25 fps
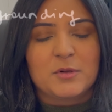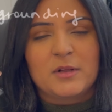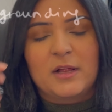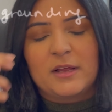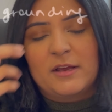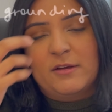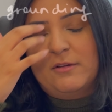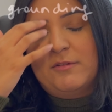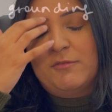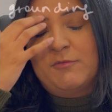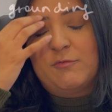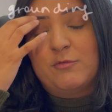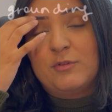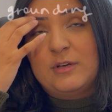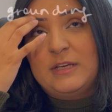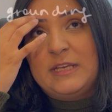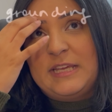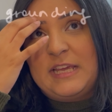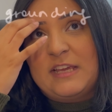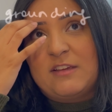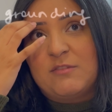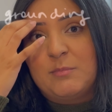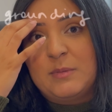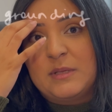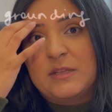It really
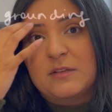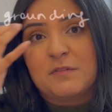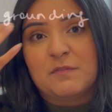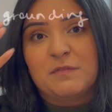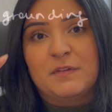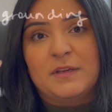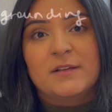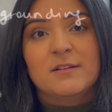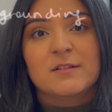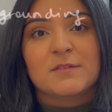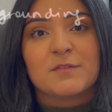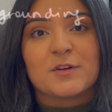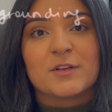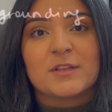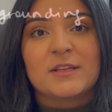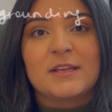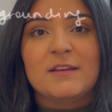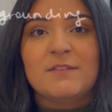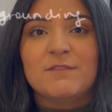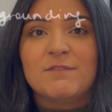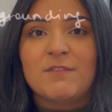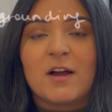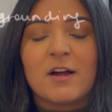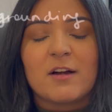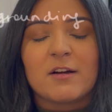gave me the feel for the
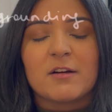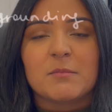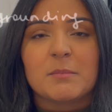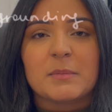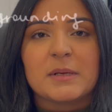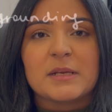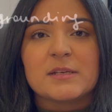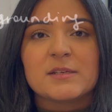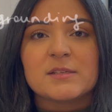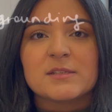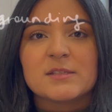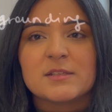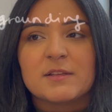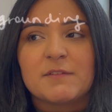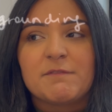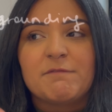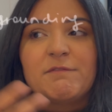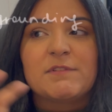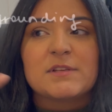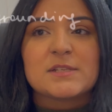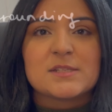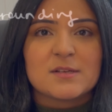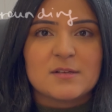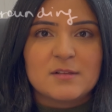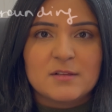environment, the
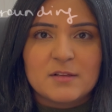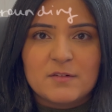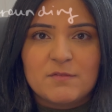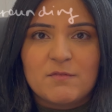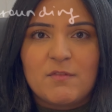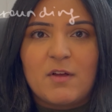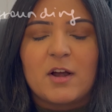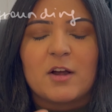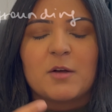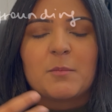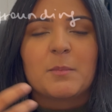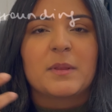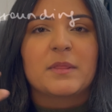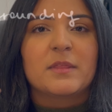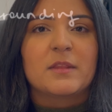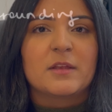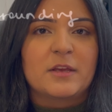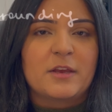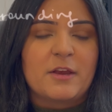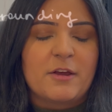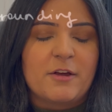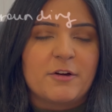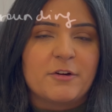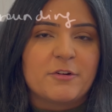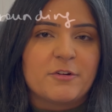physical environment the
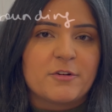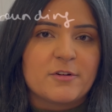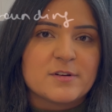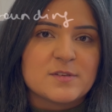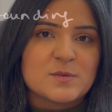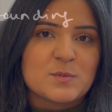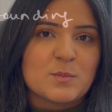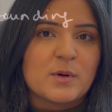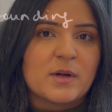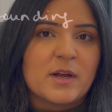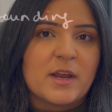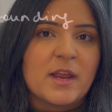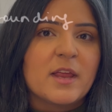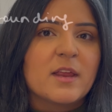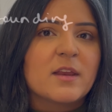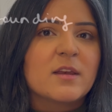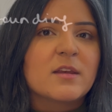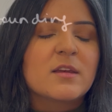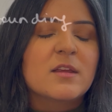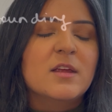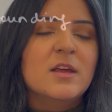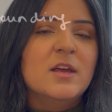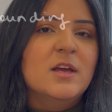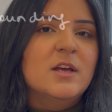characters were in.